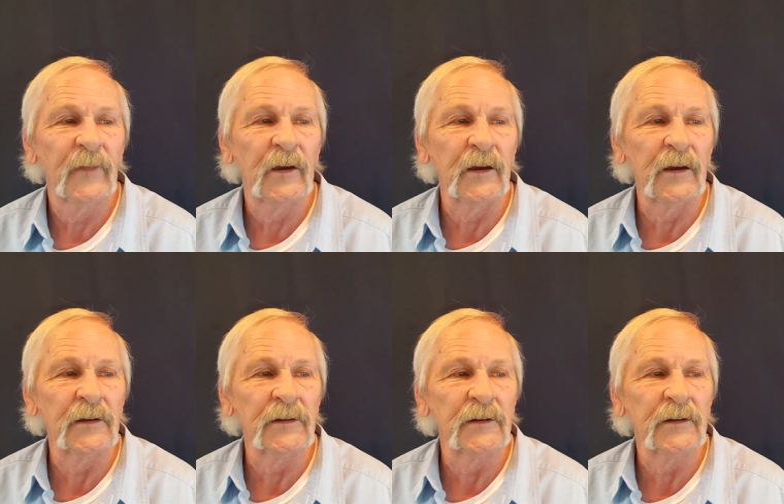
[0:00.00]

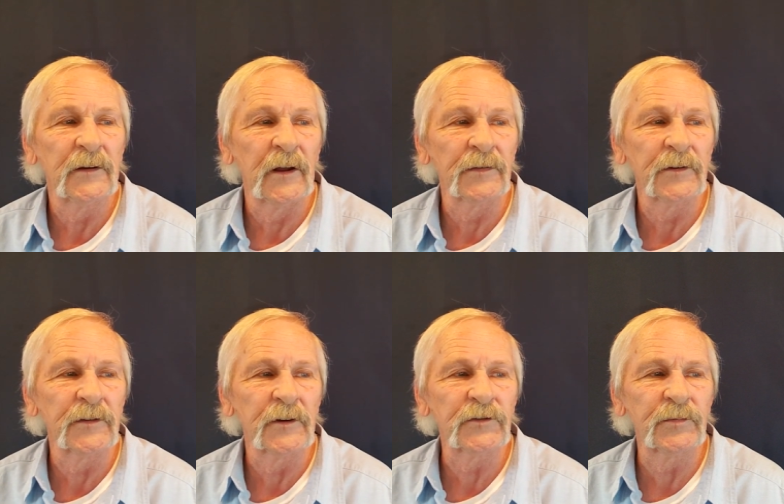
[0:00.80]
And I
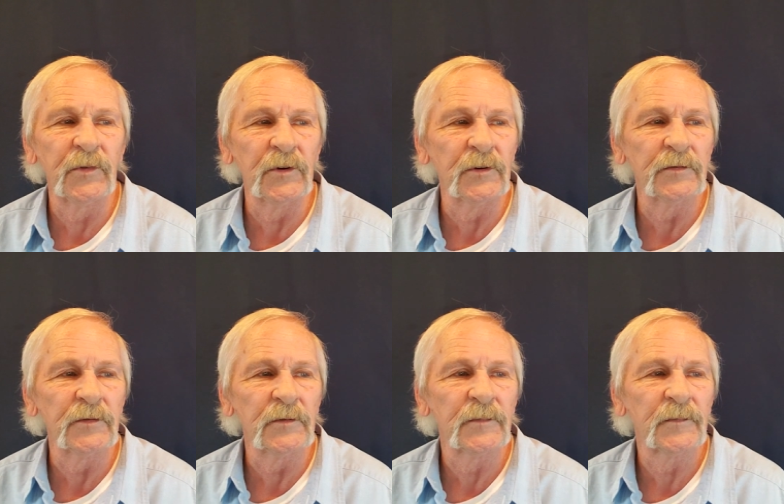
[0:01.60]
think that's beautiful.